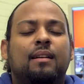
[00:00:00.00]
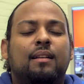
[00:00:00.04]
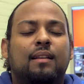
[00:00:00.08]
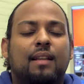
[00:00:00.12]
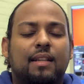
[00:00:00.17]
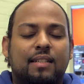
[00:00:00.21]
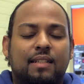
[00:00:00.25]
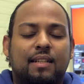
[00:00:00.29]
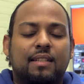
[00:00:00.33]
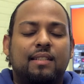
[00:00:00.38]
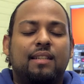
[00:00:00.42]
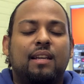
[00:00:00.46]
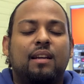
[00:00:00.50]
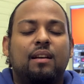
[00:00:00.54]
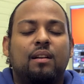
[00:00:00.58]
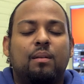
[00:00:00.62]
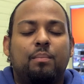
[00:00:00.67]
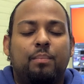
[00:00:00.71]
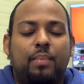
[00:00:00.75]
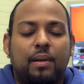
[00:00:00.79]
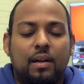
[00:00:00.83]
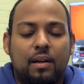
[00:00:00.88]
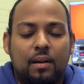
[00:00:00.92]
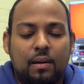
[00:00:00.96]
let's continue
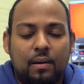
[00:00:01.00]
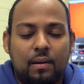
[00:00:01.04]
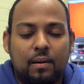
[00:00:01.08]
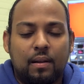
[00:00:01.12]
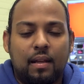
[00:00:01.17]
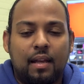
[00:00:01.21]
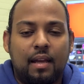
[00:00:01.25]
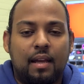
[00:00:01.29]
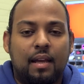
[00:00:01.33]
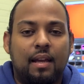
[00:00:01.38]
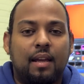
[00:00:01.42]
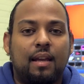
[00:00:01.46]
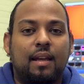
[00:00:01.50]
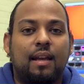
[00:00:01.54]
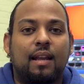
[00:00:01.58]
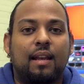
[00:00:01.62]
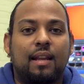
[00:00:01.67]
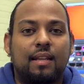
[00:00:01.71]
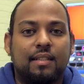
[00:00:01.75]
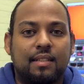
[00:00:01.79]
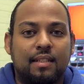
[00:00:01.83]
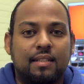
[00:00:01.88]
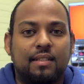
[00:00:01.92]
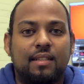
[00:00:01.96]
to build and
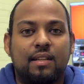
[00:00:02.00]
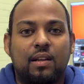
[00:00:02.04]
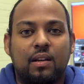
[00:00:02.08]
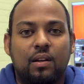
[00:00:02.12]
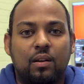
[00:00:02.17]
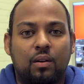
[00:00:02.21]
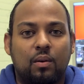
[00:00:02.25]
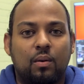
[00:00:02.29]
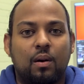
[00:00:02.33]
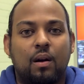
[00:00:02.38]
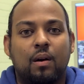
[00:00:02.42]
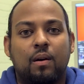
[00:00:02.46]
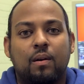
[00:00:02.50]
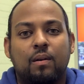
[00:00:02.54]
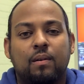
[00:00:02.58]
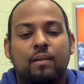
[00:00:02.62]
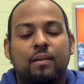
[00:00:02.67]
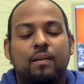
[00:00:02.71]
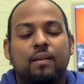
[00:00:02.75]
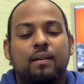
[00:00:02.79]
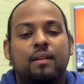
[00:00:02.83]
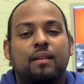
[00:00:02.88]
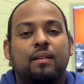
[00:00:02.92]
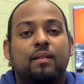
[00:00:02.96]
let's continue to grow.
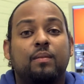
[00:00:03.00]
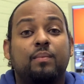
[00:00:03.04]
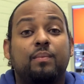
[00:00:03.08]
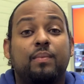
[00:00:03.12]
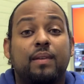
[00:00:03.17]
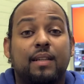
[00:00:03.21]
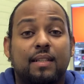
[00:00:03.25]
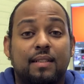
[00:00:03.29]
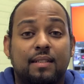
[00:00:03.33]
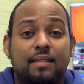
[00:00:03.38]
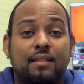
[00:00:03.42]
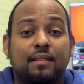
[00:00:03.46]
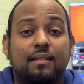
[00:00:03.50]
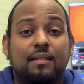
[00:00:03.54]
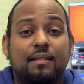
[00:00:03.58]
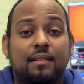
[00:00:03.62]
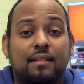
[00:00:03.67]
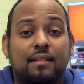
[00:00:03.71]
Peace.